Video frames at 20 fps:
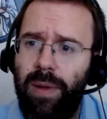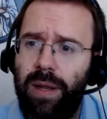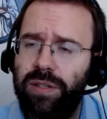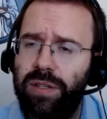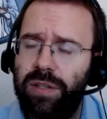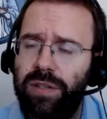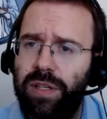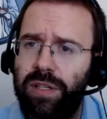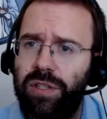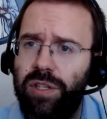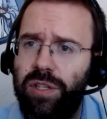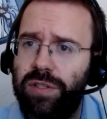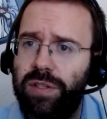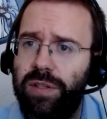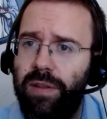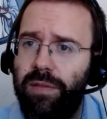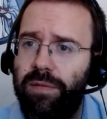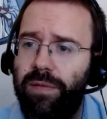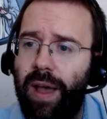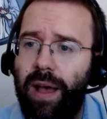mentions, is
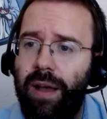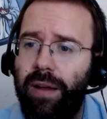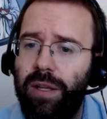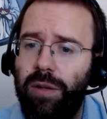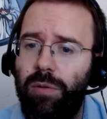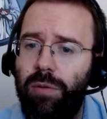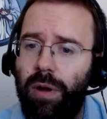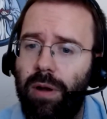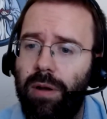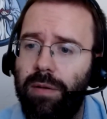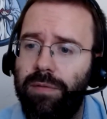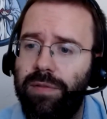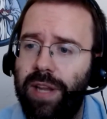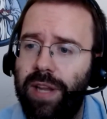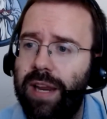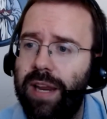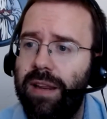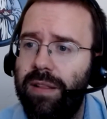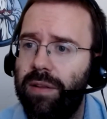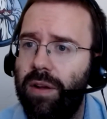just the value of
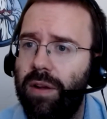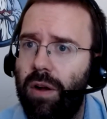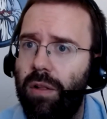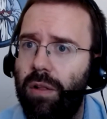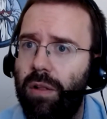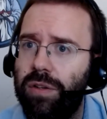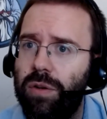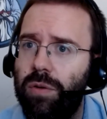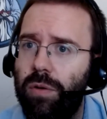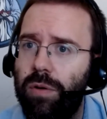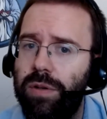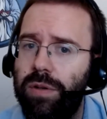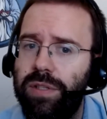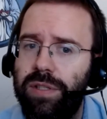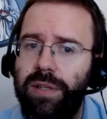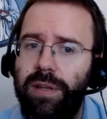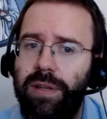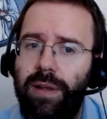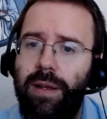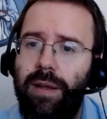taking the college
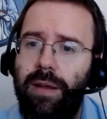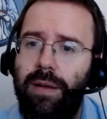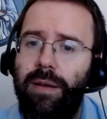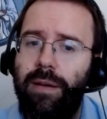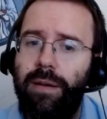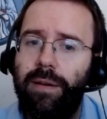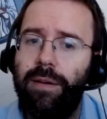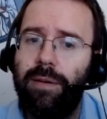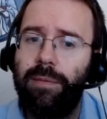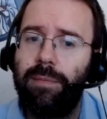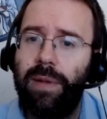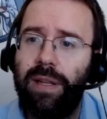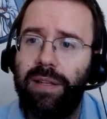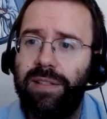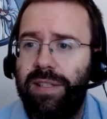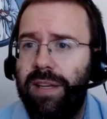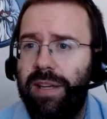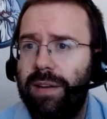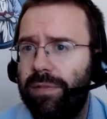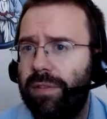course.
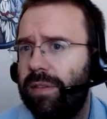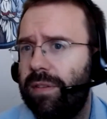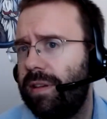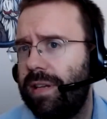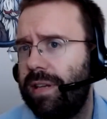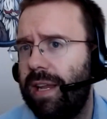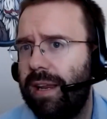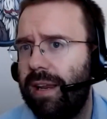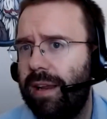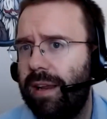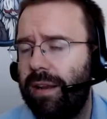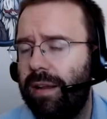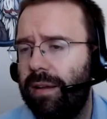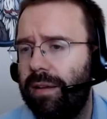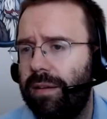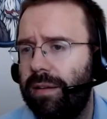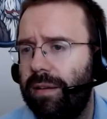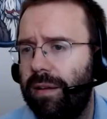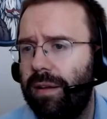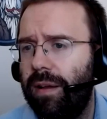It's different than taking
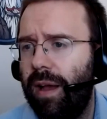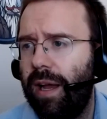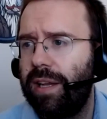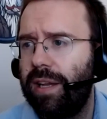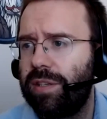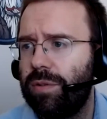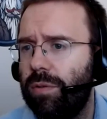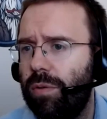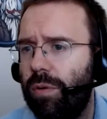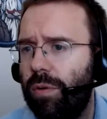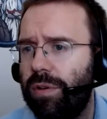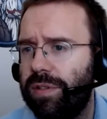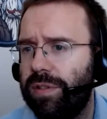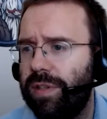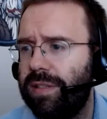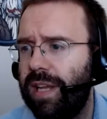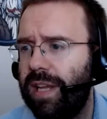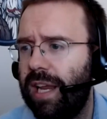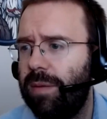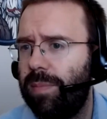a high school course
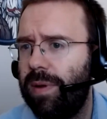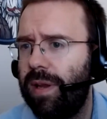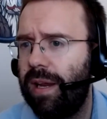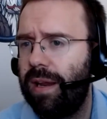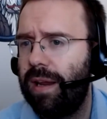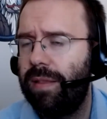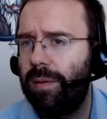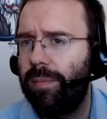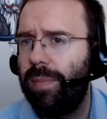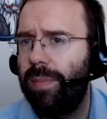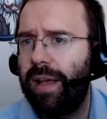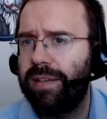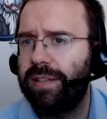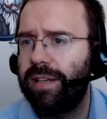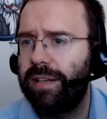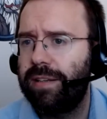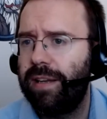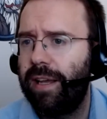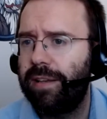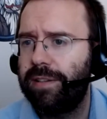that's AP and then
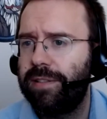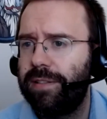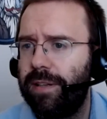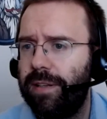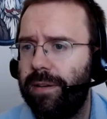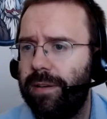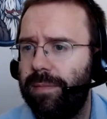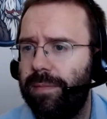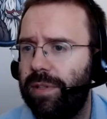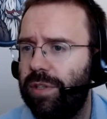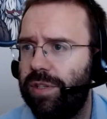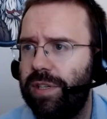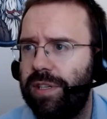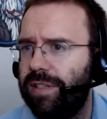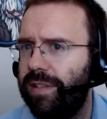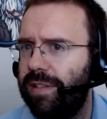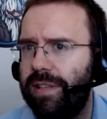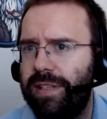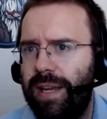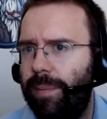passing a test. It just
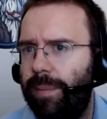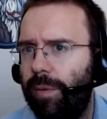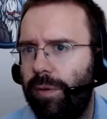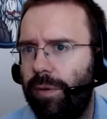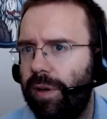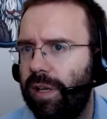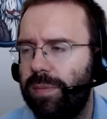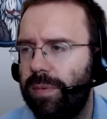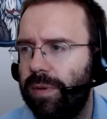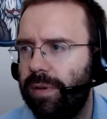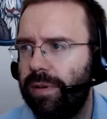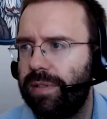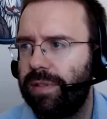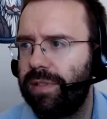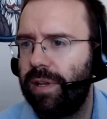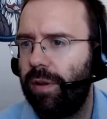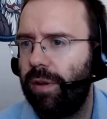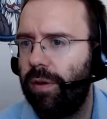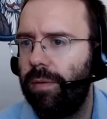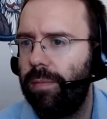isn't the same learning
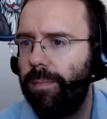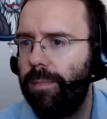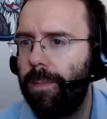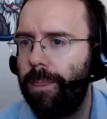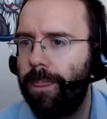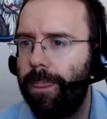experience at all.